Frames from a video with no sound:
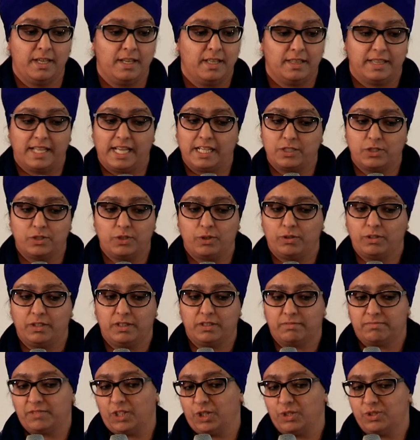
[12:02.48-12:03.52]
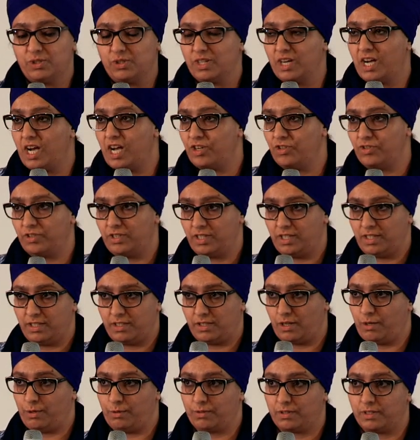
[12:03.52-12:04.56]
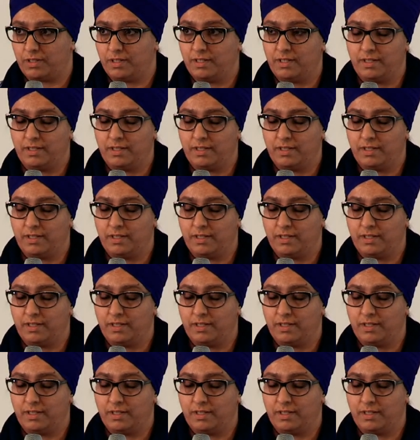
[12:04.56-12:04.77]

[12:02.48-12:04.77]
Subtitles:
That's only close to 100 years old.